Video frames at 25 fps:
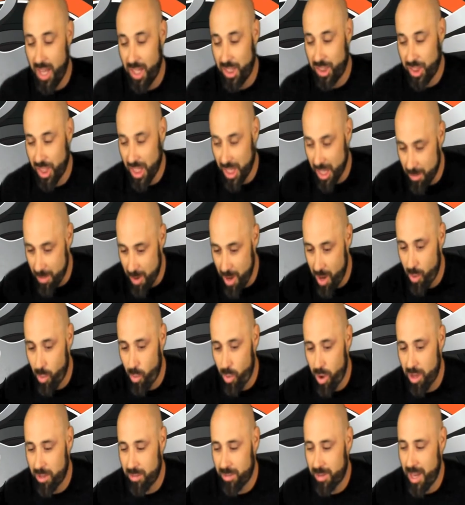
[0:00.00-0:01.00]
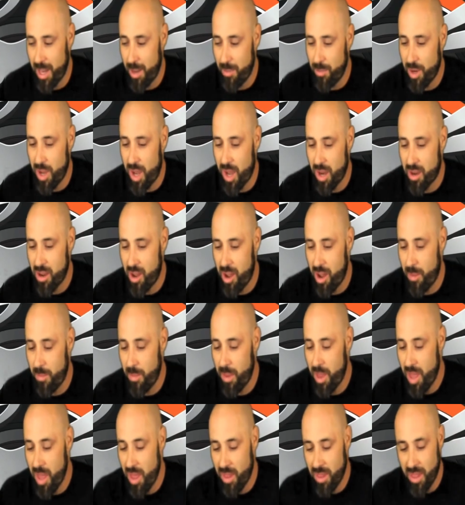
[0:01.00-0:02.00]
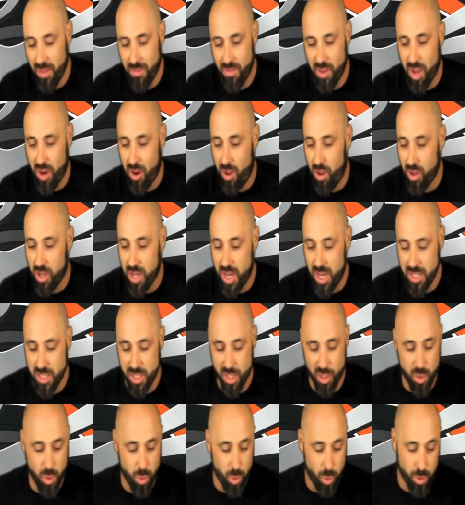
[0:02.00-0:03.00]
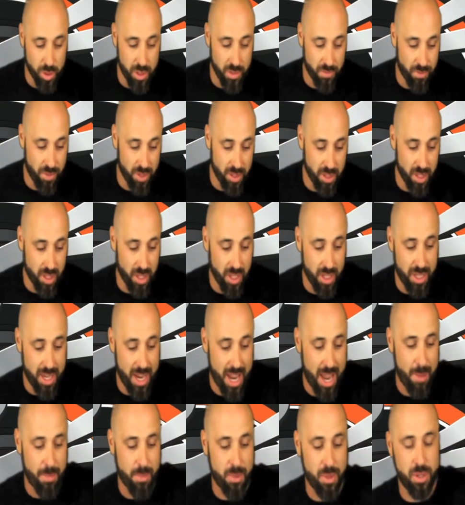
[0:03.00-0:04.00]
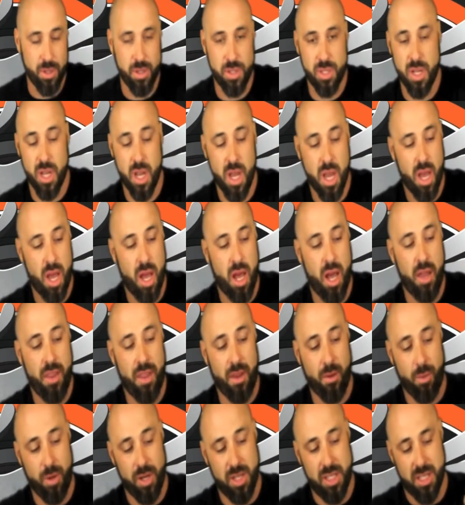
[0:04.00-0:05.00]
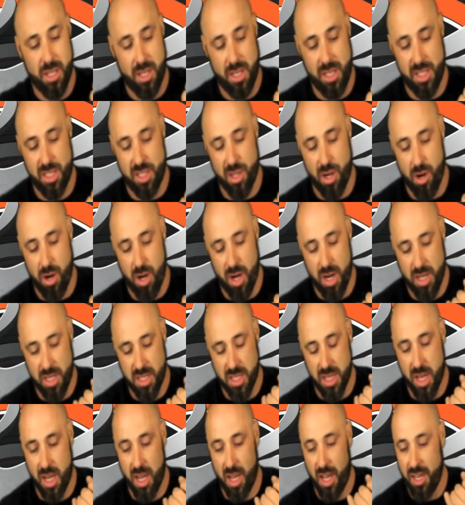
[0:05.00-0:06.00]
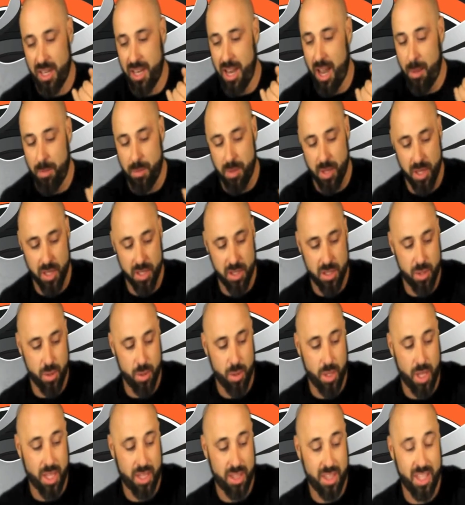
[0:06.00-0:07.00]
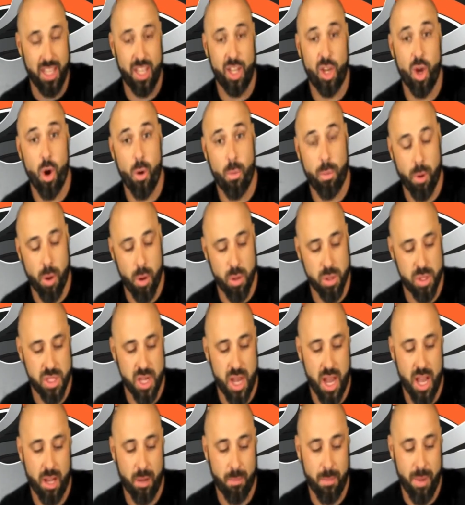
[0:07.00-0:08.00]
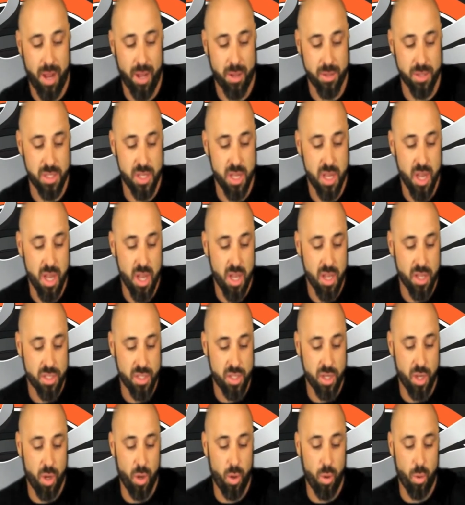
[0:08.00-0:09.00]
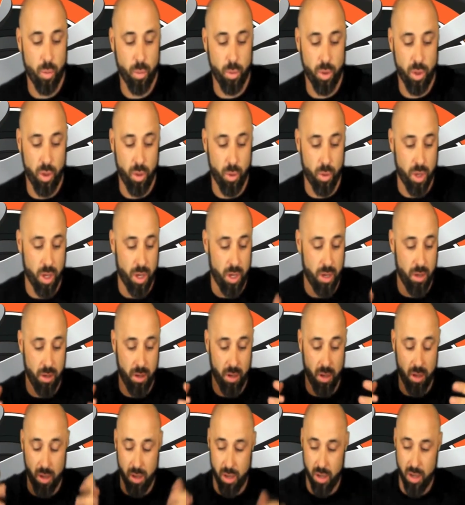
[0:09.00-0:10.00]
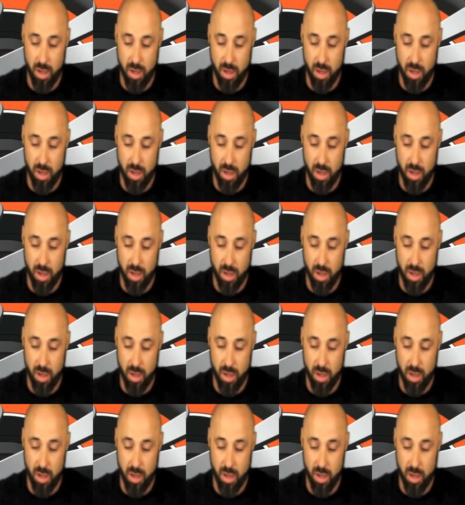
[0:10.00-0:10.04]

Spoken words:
Check them out, WaspCam.com. They've got all kinds of cool different little adapters. They recently started adapting to like the GoPro style mounts, so you can